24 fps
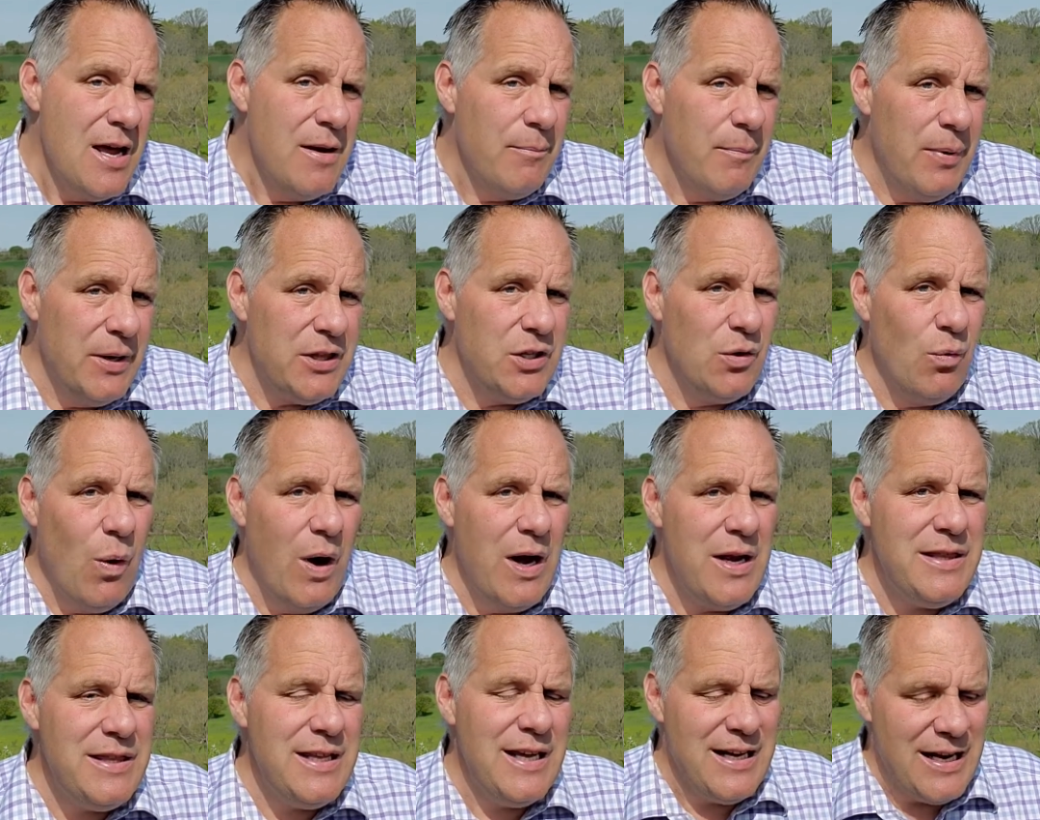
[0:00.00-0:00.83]
But the
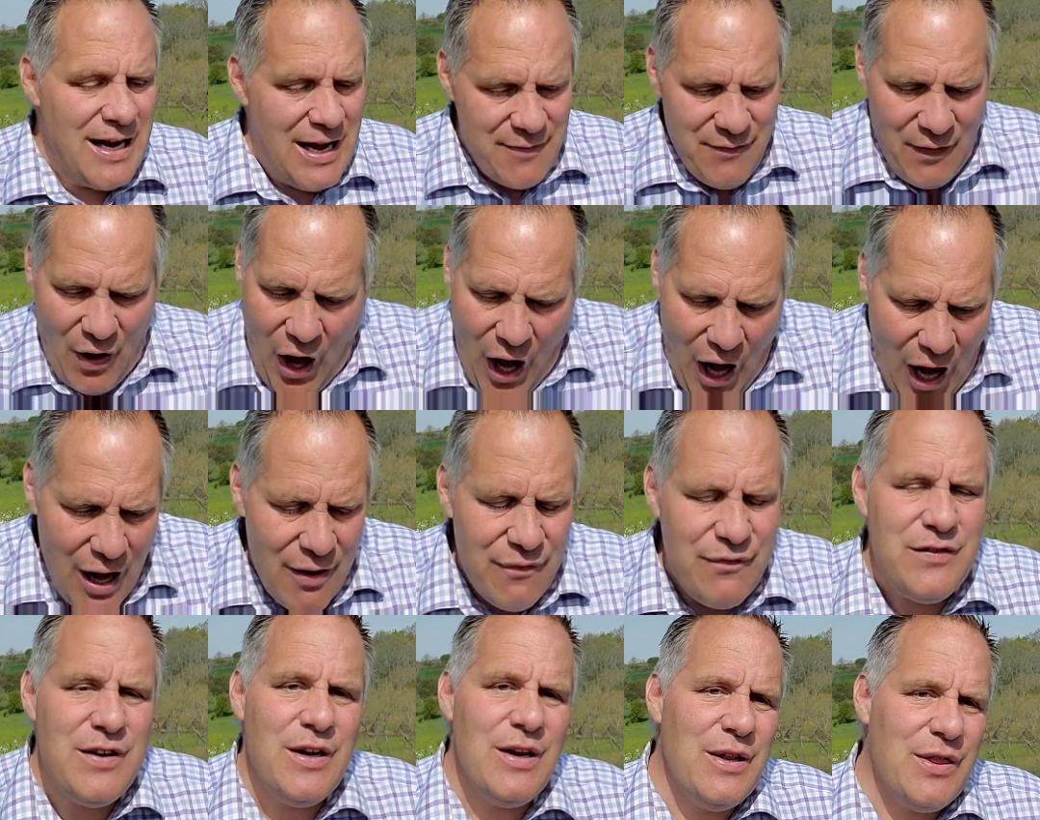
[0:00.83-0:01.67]
one thing I've
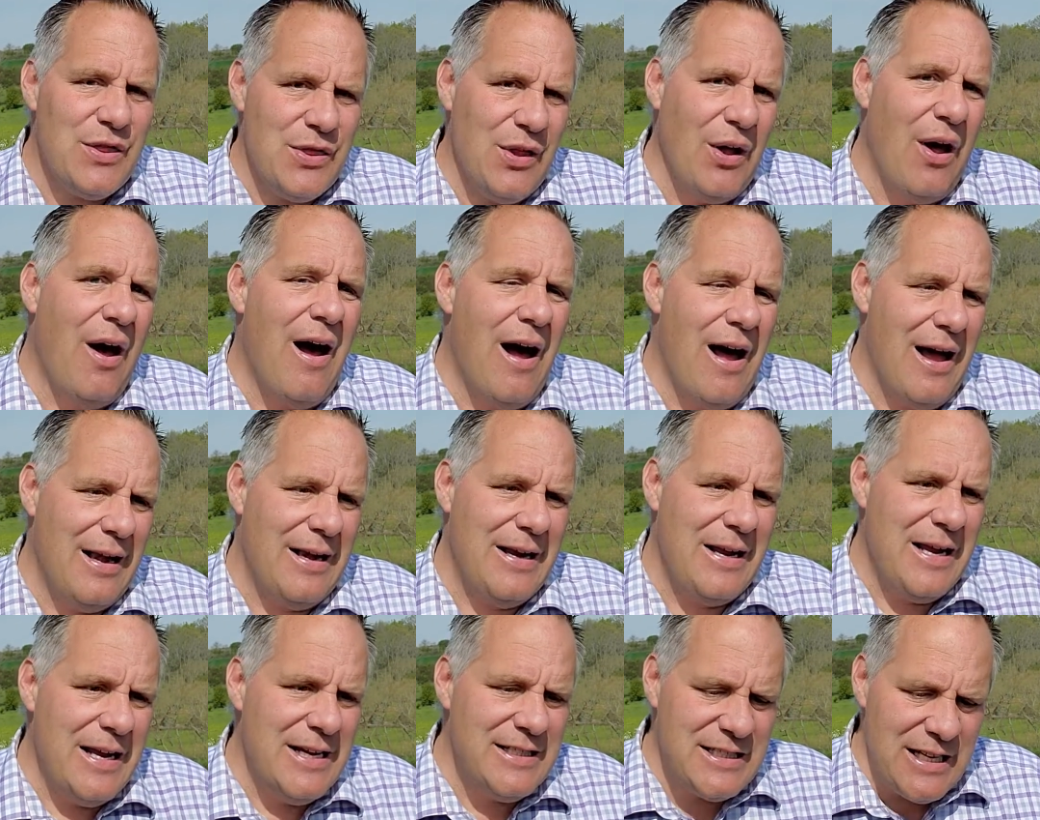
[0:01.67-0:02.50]
often thought
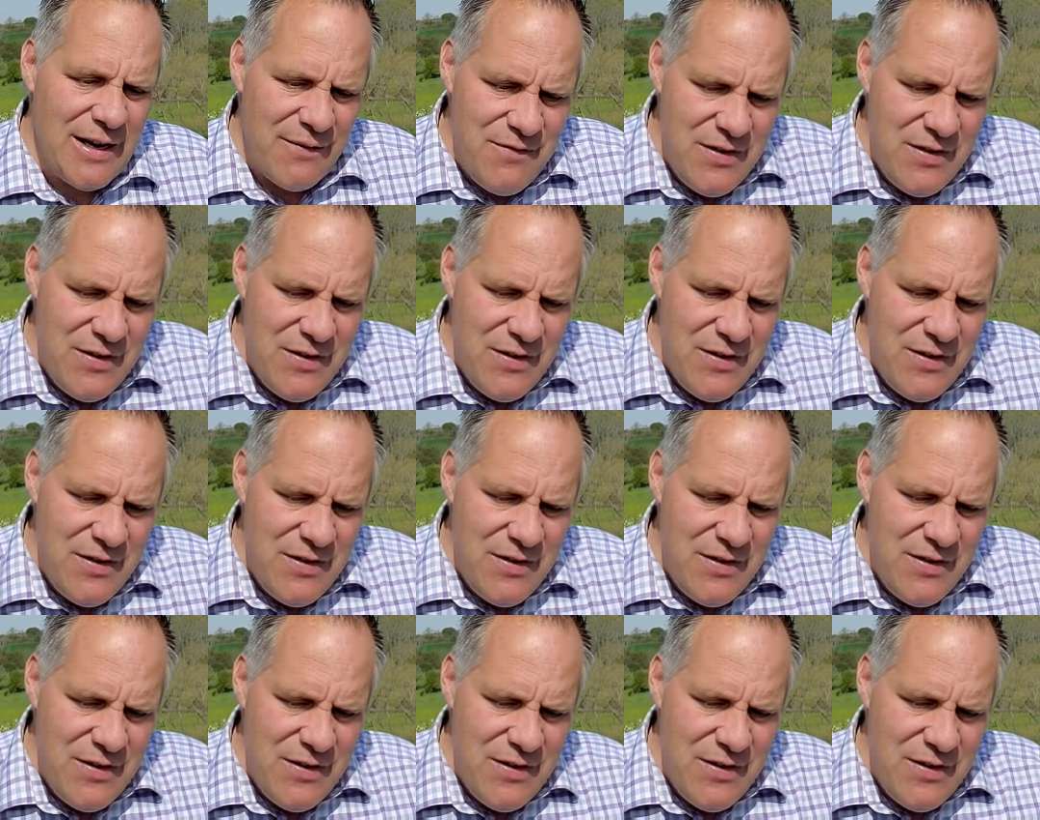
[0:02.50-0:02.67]
is I've